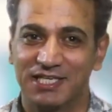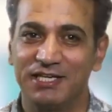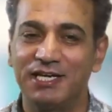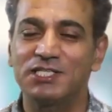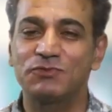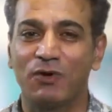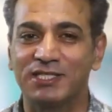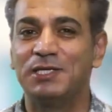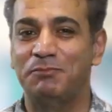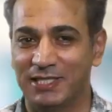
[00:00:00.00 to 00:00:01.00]
Here's what
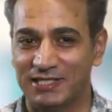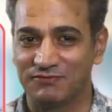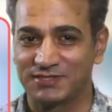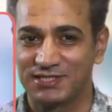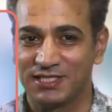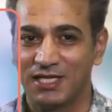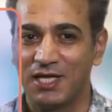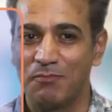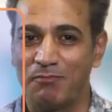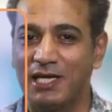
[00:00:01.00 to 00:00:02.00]
he believed.
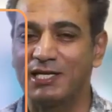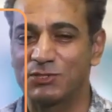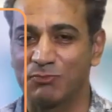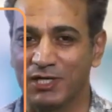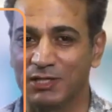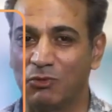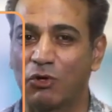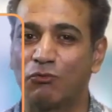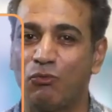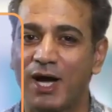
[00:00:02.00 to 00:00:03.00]
Male sperm
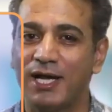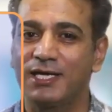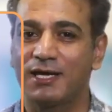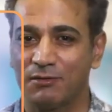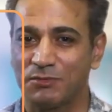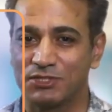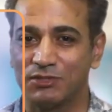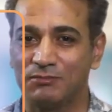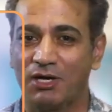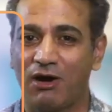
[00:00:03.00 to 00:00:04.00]
or Y
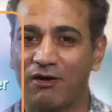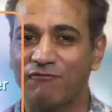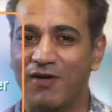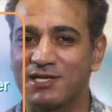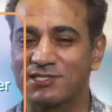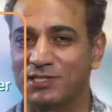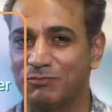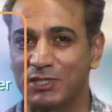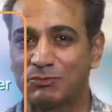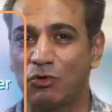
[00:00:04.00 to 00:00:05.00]
chromosome are faster
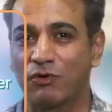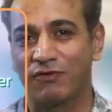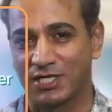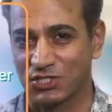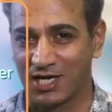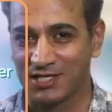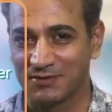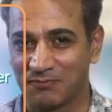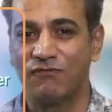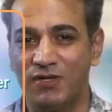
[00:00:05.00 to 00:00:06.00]
but more fragile.
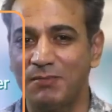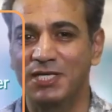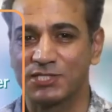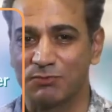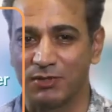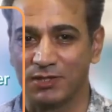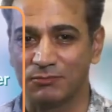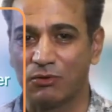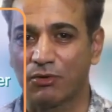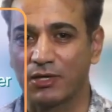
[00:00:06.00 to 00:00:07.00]
Female sperm
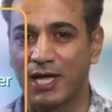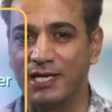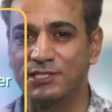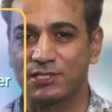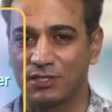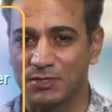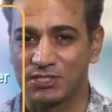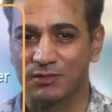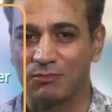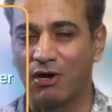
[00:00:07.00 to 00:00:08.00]
or X
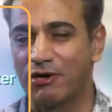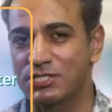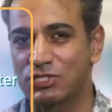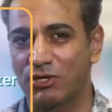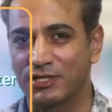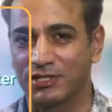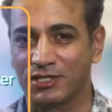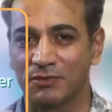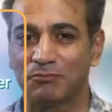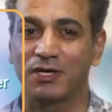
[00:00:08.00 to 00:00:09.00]
chromosome are
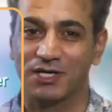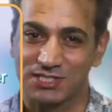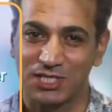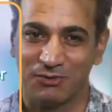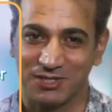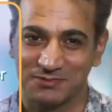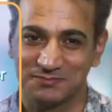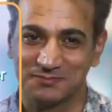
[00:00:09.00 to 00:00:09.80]
stronger but slower.